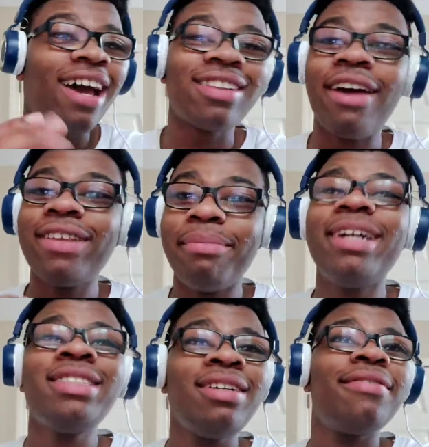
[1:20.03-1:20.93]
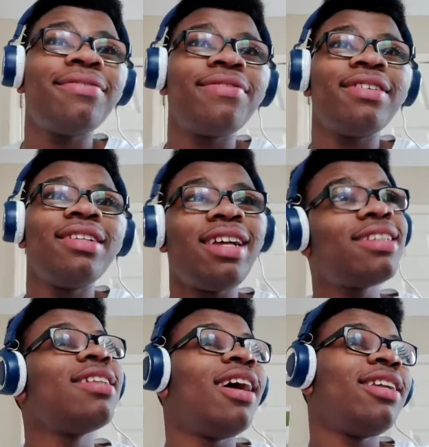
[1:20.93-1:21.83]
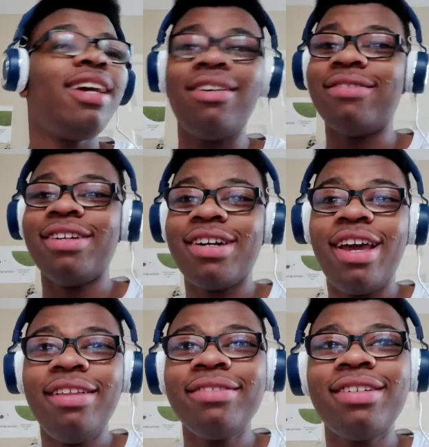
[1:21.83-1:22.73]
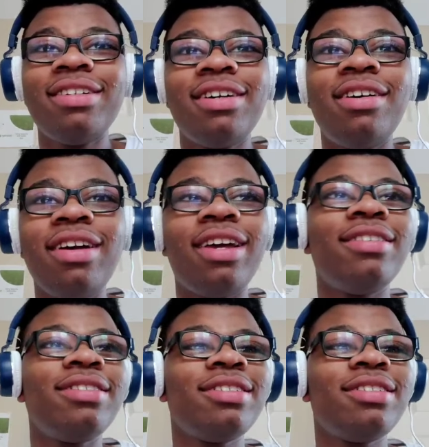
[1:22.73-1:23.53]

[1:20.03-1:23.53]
I laughed at myself. That did not count. Okay? Okay.